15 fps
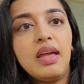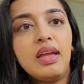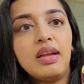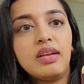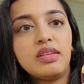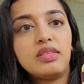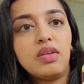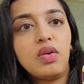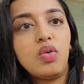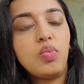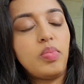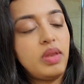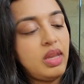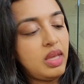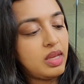Here's the
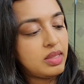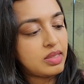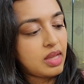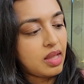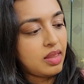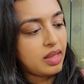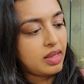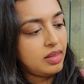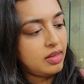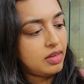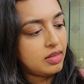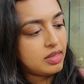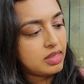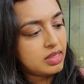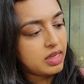opening. It's got like a
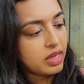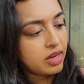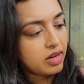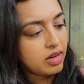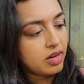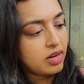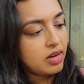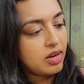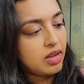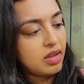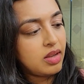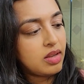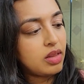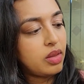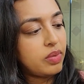little sticker,
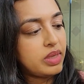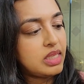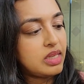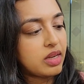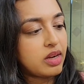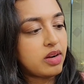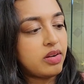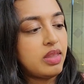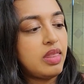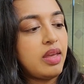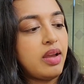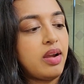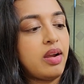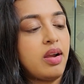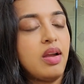Chloe sticker in
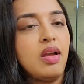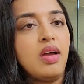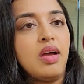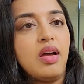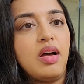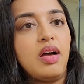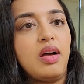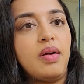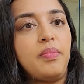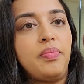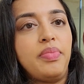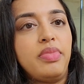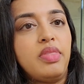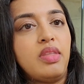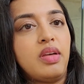there.
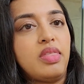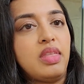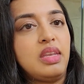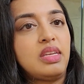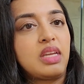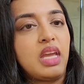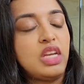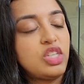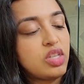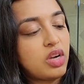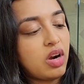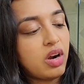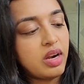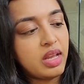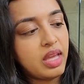The authentication
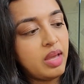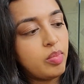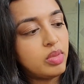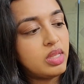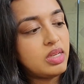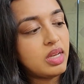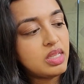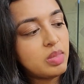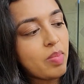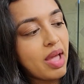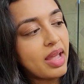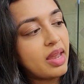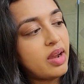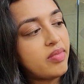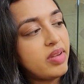card. It came with the dust
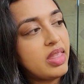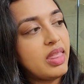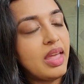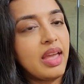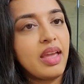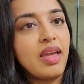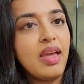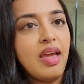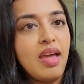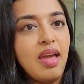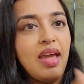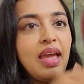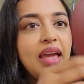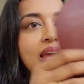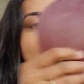bag and everything,
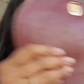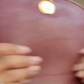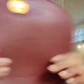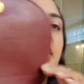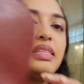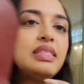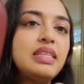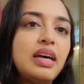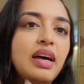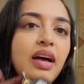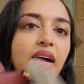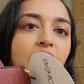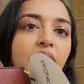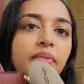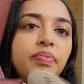and
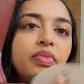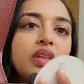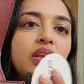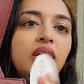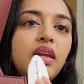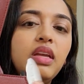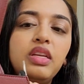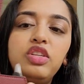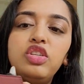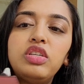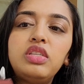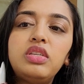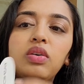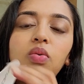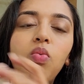it's
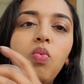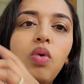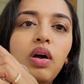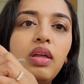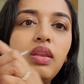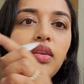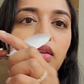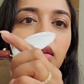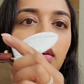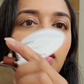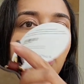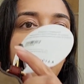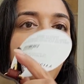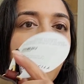just a one